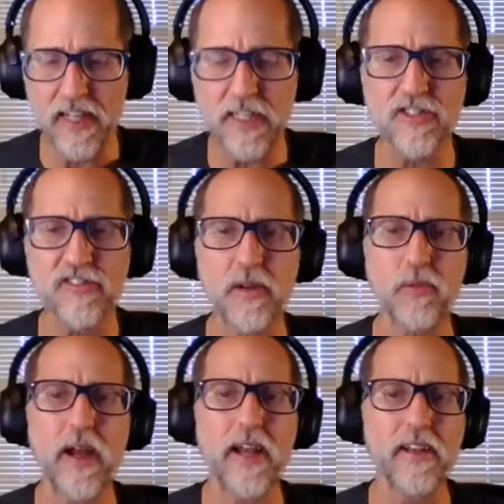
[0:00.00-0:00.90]
an interesting
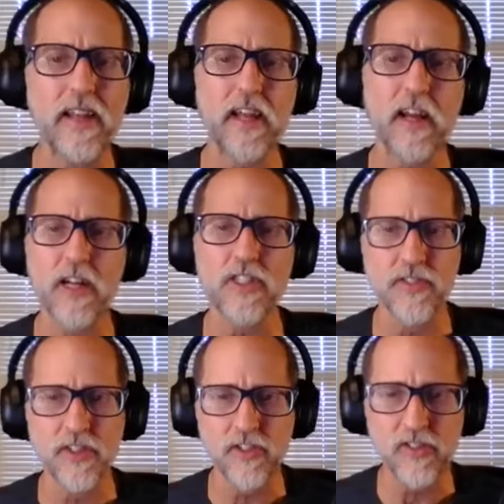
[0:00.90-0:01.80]
way to take a
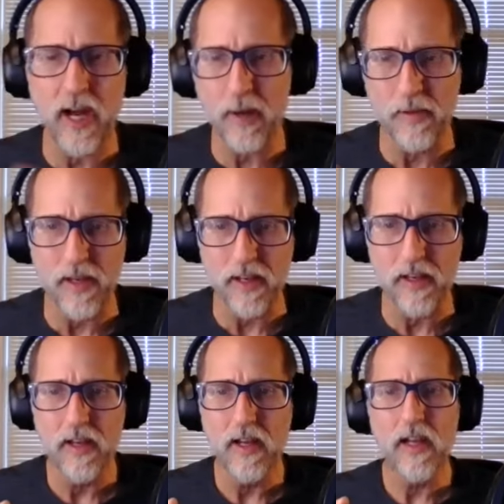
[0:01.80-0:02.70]
controversial topic
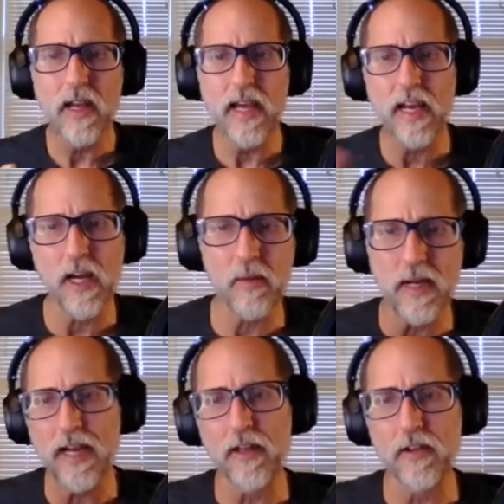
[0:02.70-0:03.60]
and come
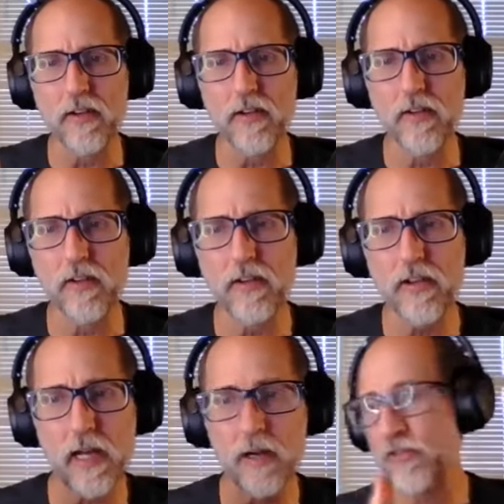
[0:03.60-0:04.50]
at it
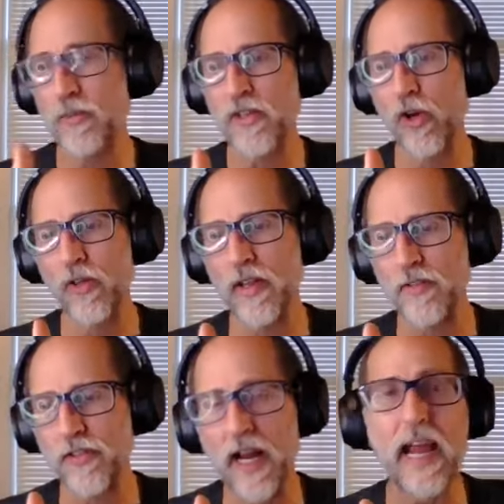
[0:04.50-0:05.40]
kind of from a totally
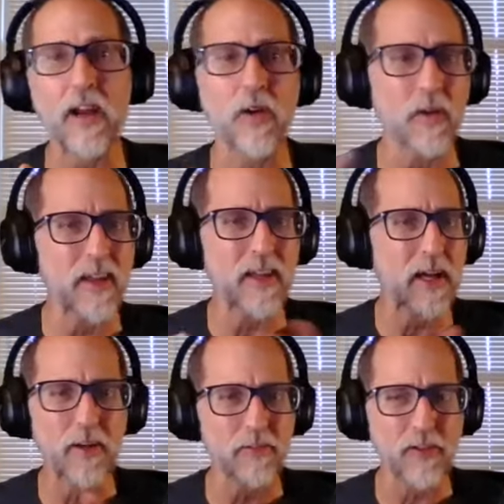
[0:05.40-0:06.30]
different angle. I
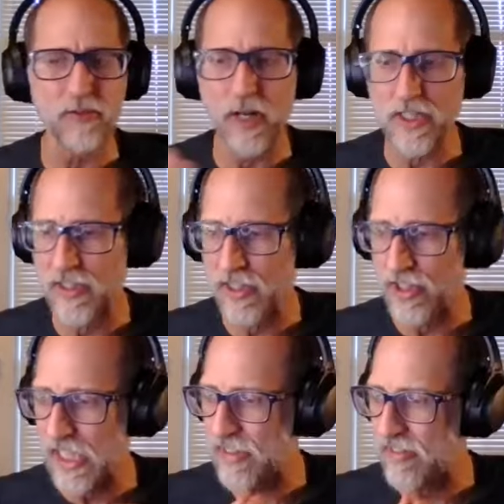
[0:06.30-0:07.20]
don't know if you've watched the
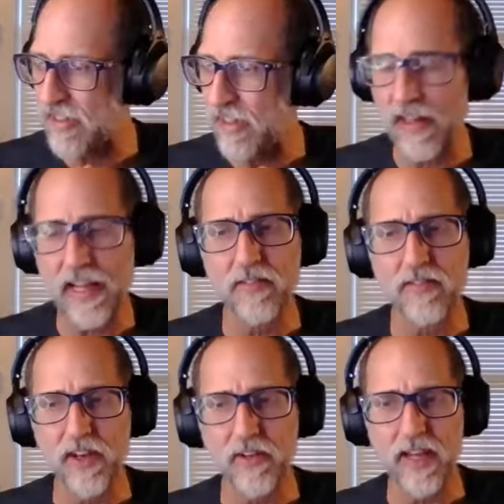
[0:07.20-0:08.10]
Changes in the Land
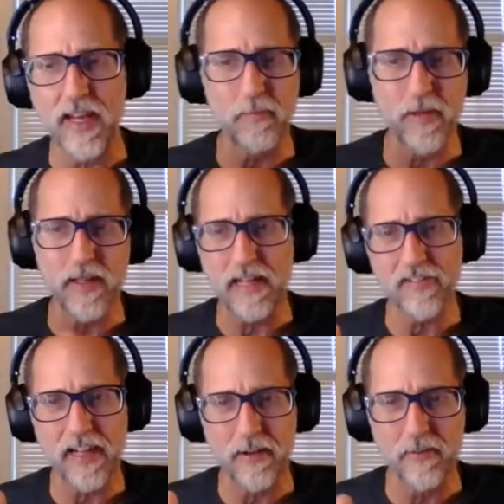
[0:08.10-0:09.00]
video yet, but
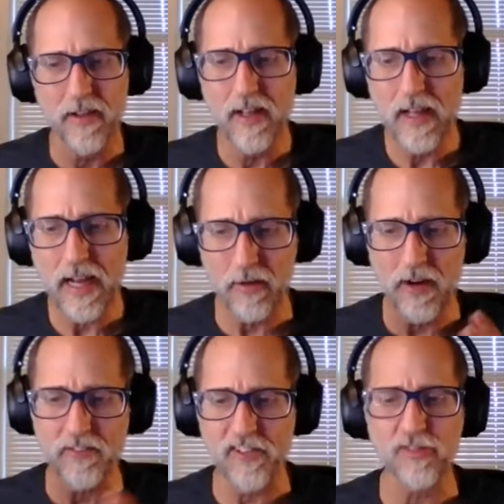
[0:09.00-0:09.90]
that's kind of how
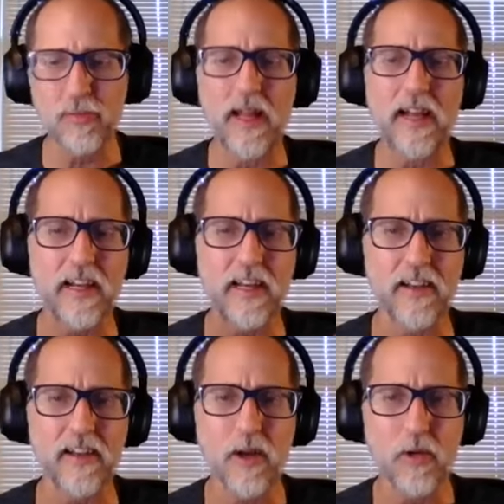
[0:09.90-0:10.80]
I was
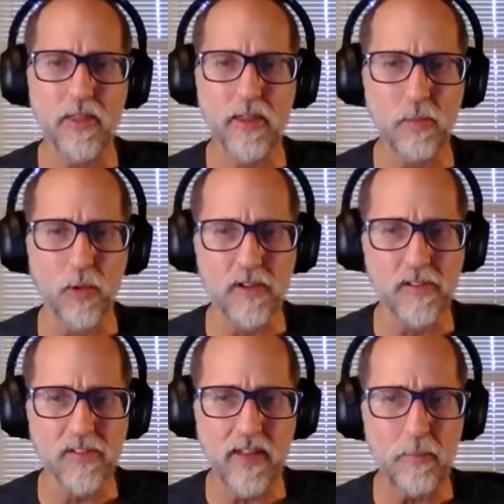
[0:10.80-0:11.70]
explaining the
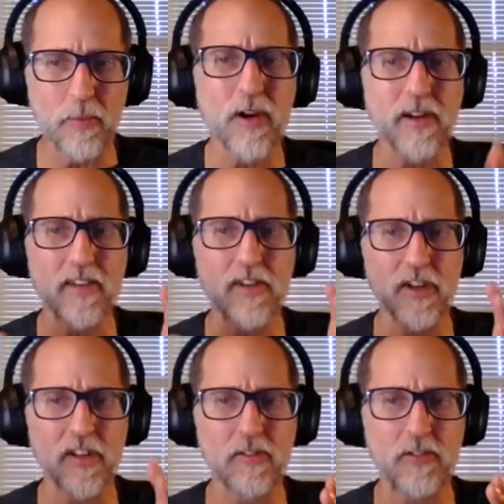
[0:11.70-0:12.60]
importance of that book, is it
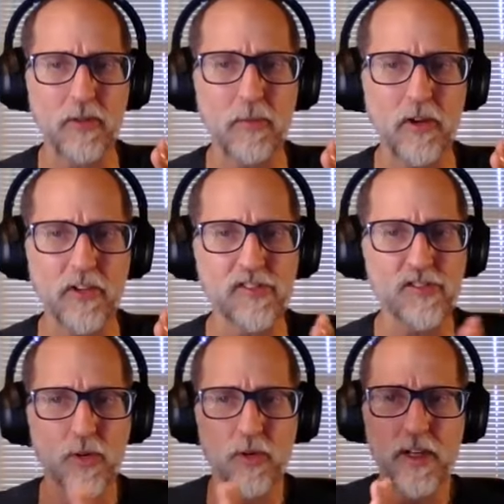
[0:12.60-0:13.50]
took a familiar
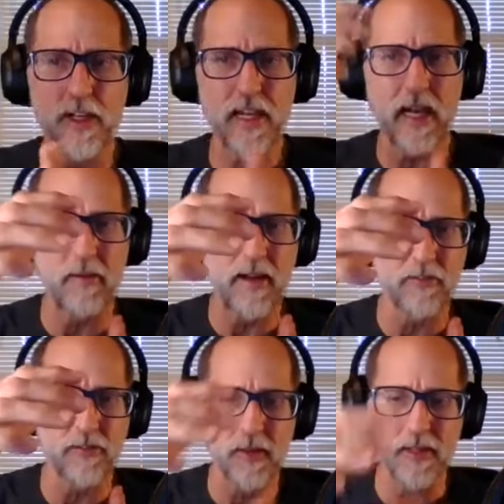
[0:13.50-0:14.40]
story and came at
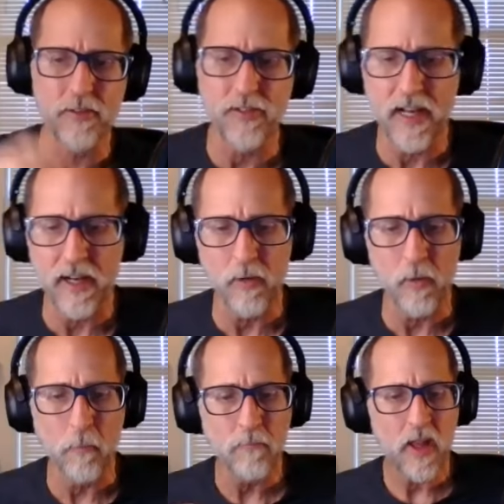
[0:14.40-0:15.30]
it from a different angle.